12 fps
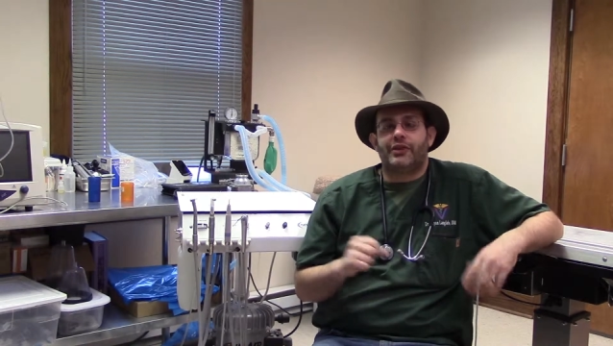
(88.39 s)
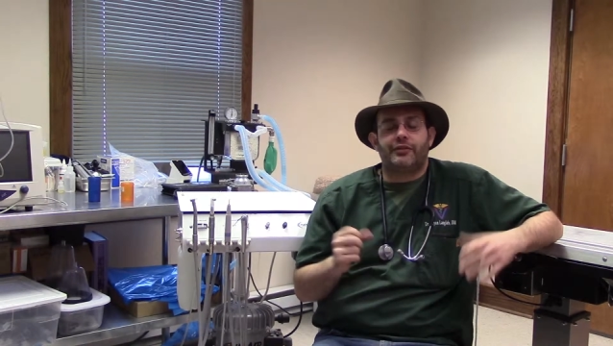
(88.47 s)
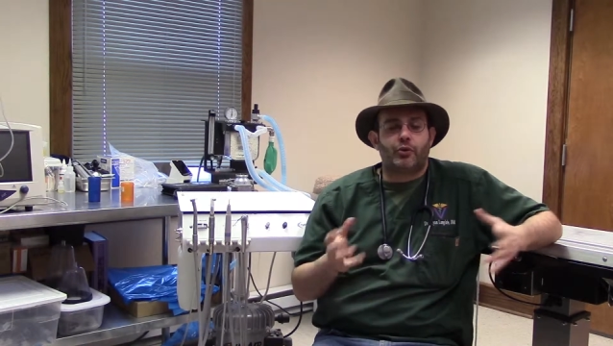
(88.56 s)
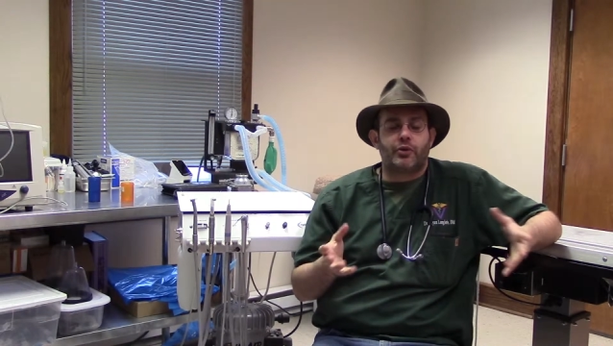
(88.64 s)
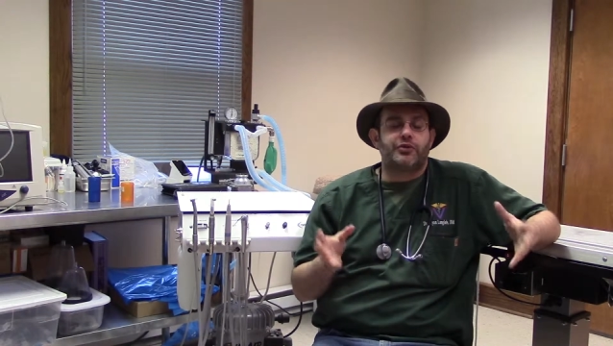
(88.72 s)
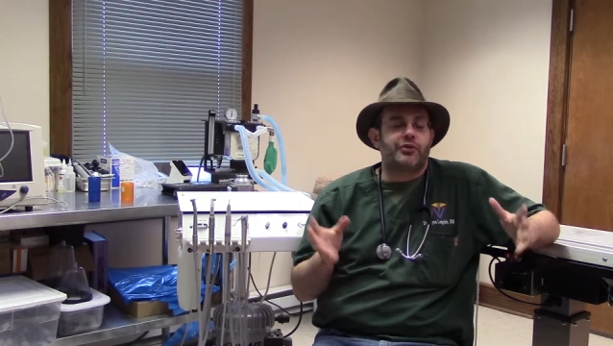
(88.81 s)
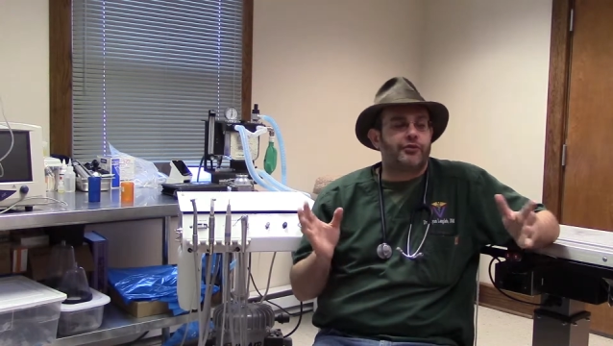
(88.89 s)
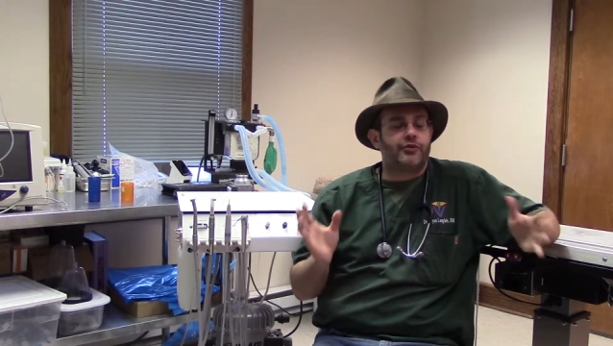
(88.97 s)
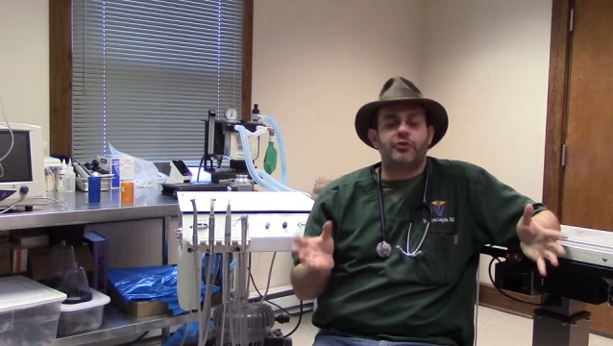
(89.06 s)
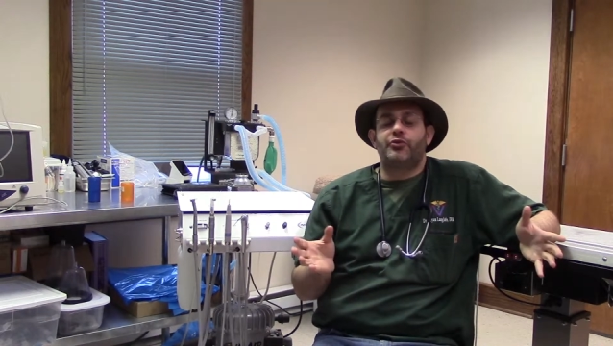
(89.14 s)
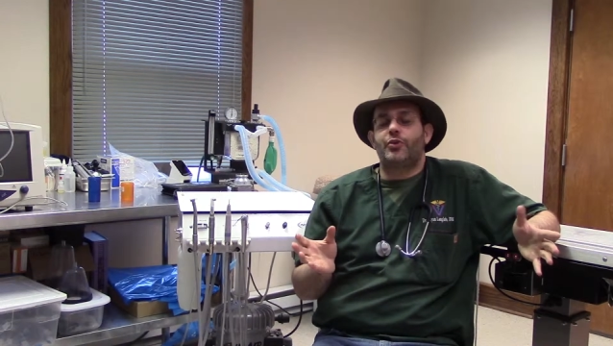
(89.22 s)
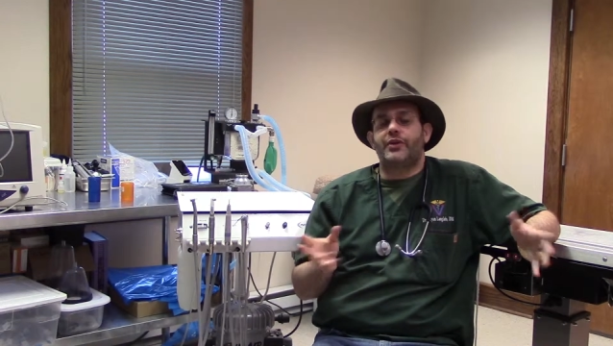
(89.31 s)
And of course, the
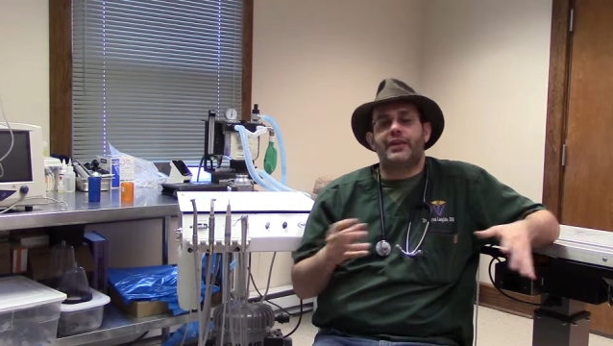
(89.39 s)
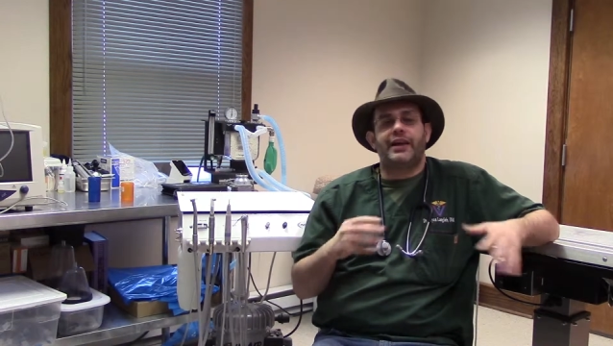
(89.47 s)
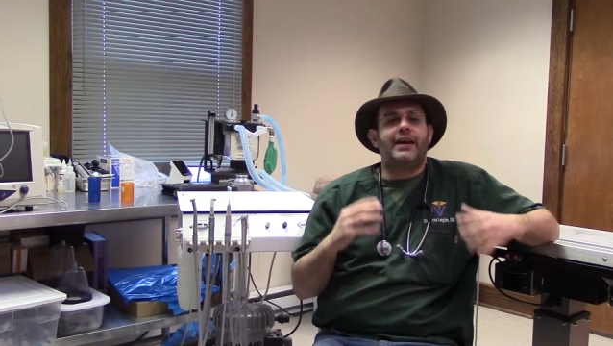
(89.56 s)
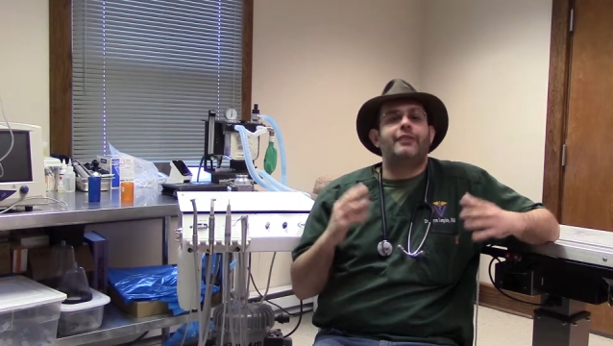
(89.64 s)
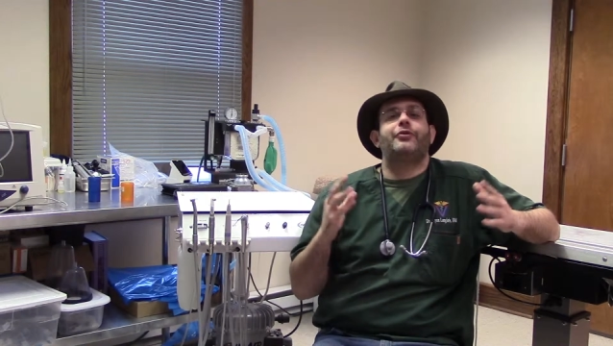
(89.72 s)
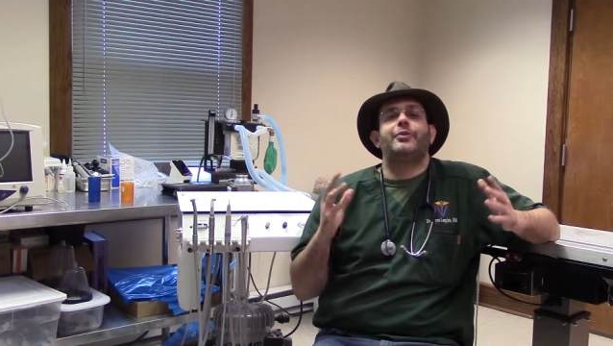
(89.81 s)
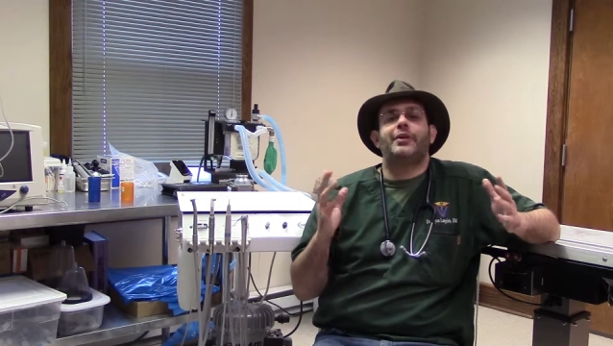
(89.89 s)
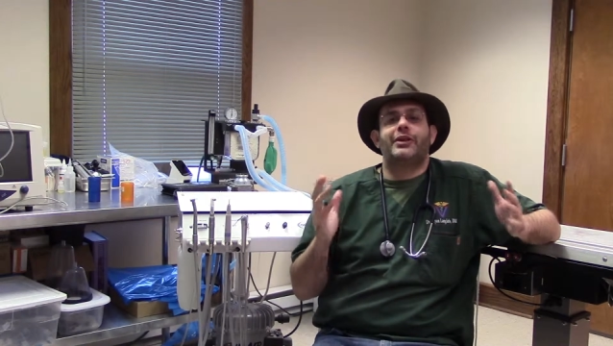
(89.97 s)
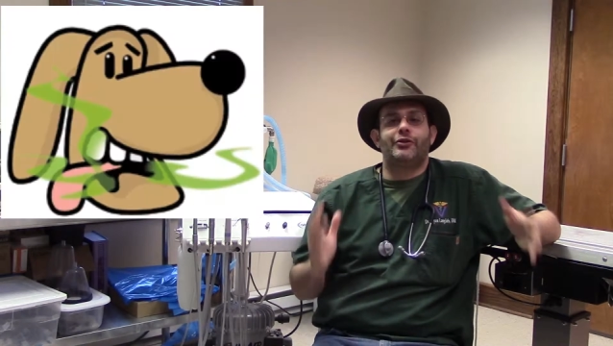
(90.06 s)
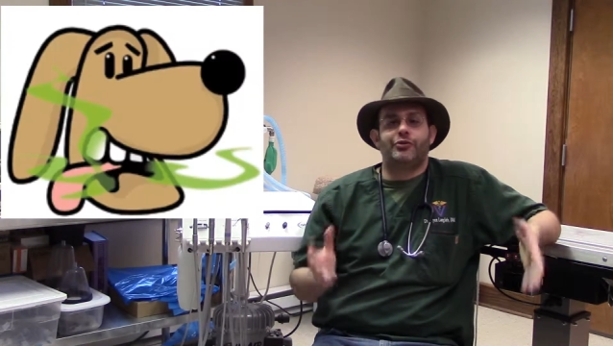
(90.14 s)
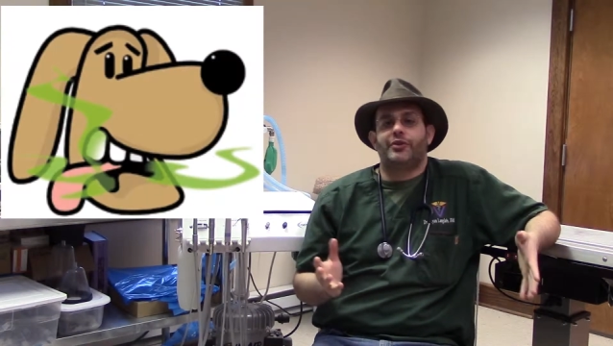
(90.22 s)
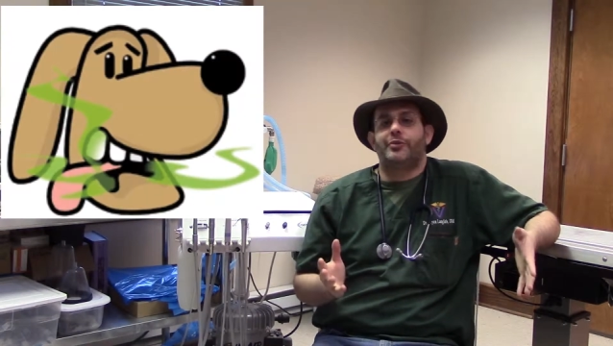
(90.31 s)
first one that
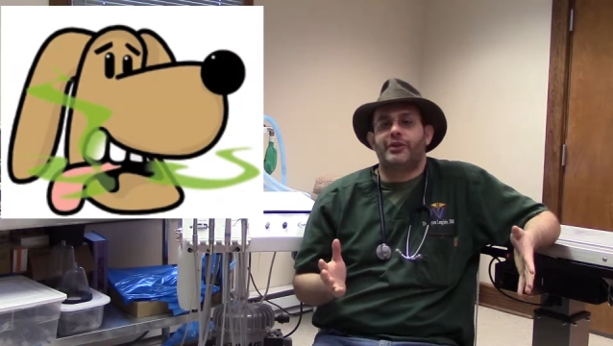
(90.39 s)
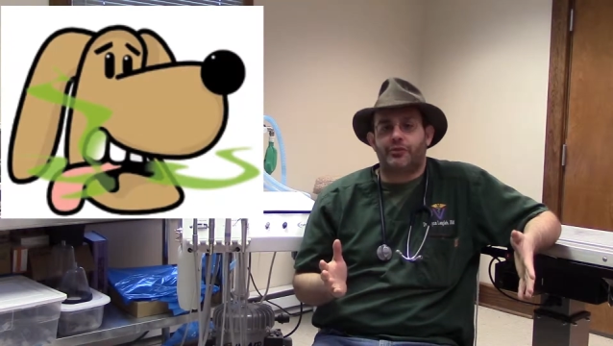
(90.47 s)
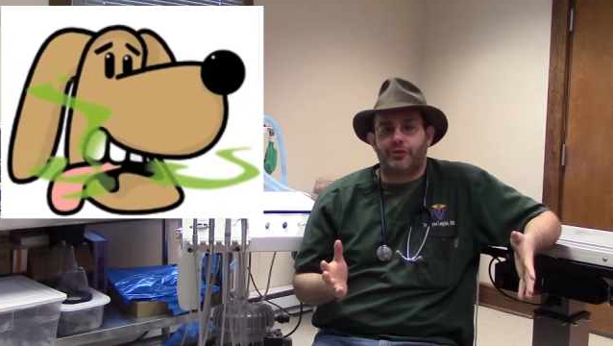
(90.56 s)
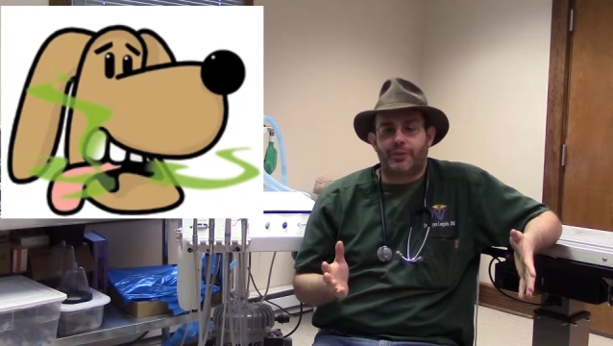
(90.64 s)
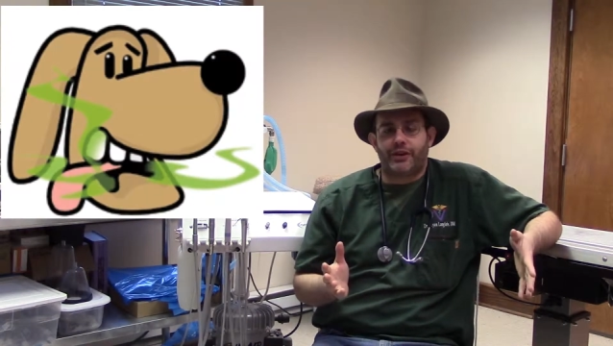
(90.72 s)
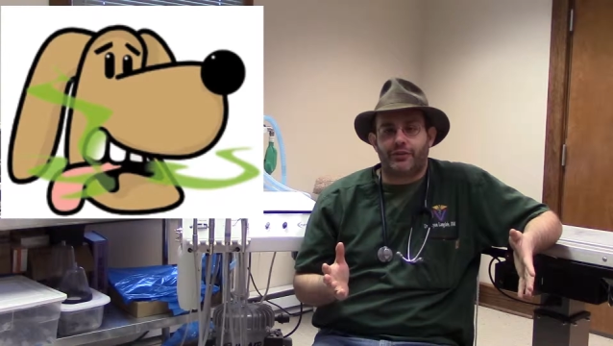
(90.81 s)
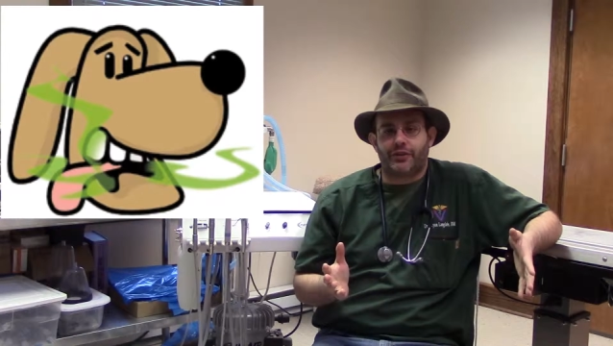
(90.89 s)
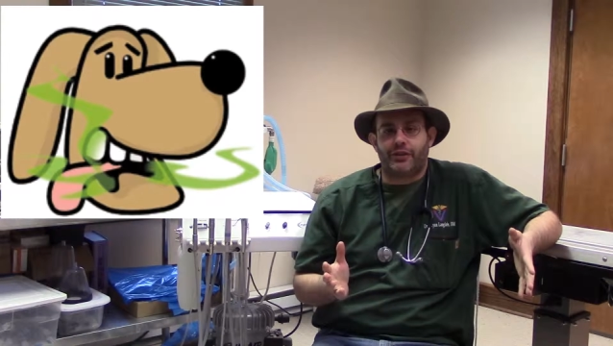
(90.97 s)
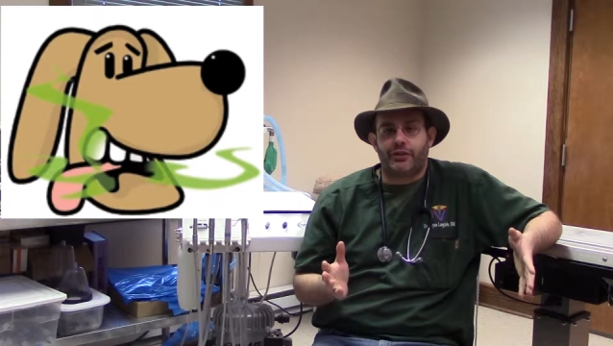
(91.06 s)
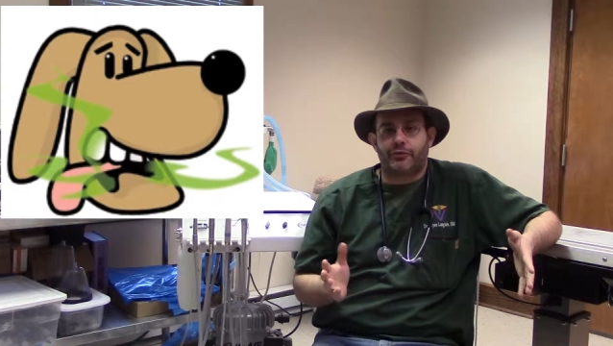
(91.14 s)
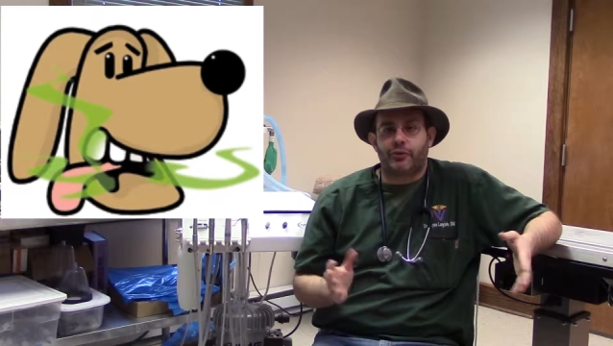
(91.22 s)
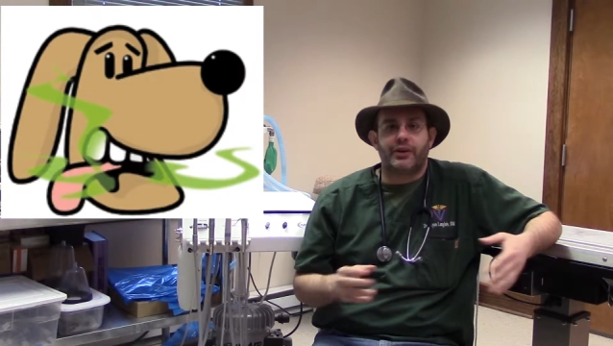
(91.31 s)
everybody usually brings their pet to the
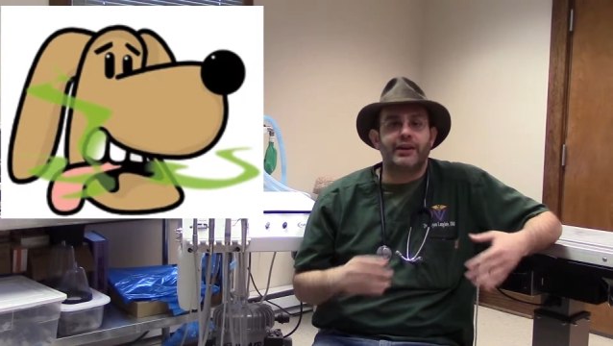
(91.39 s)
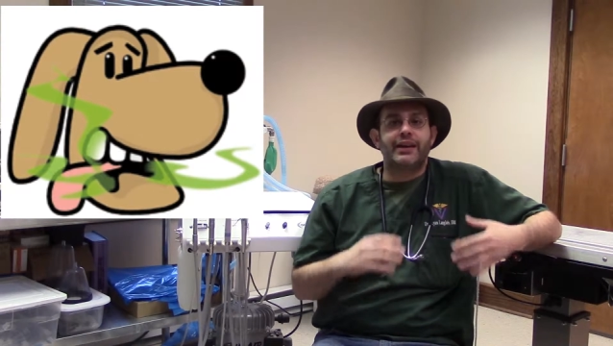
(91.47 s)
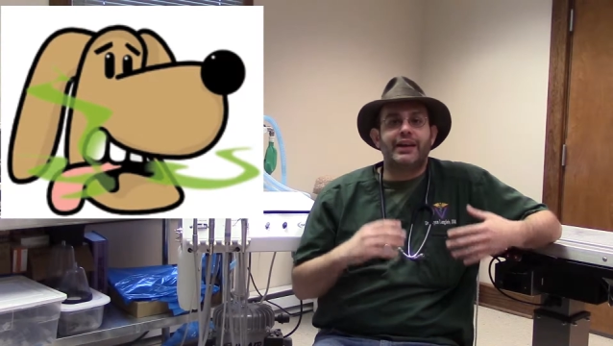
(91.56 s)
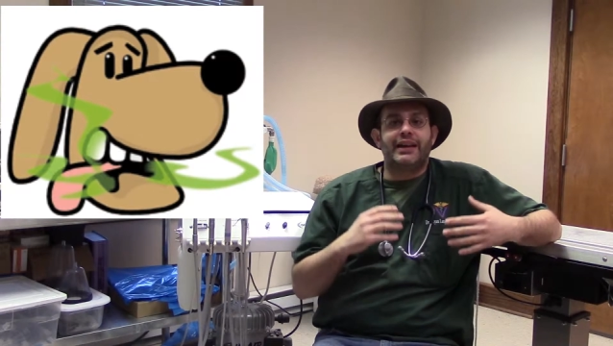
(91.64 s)
vet for